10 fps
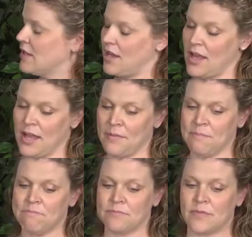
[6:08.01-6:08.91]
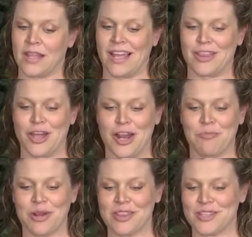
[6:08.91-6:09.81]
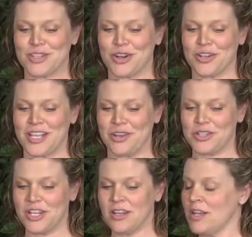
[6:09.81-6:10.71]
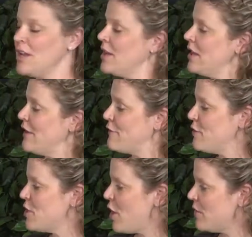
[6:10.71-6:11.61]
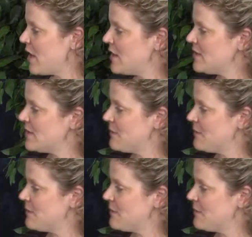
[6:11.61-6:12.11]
I thought I'd bring this to your attention. If you notice,